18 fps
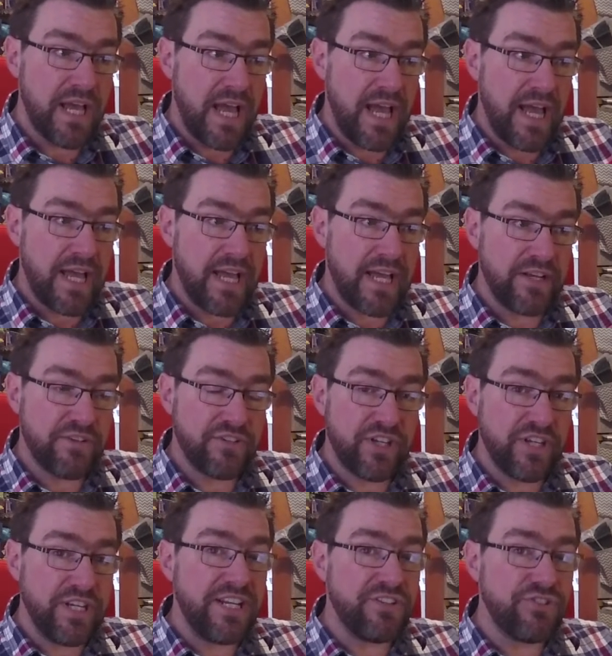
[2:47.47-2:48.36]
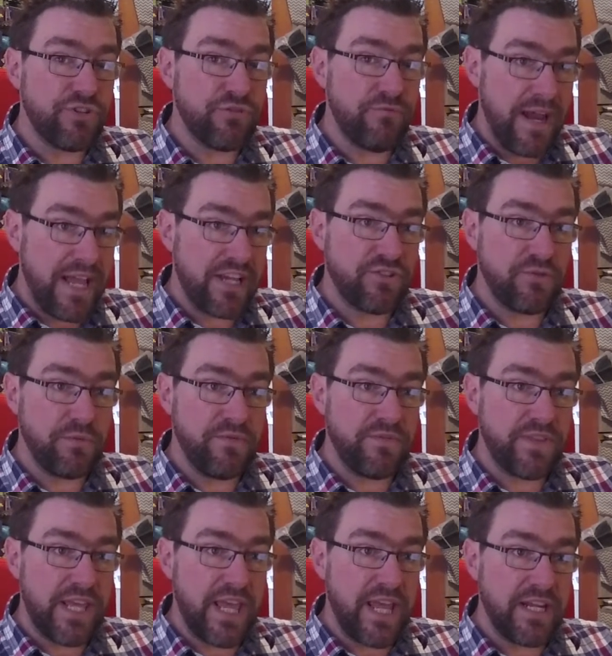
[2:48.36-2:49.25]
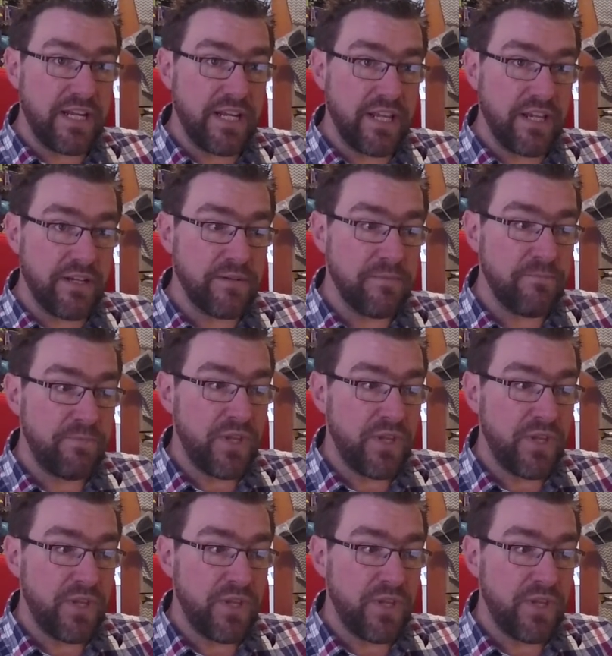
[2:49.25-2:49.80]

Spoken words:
and can interact with the alien,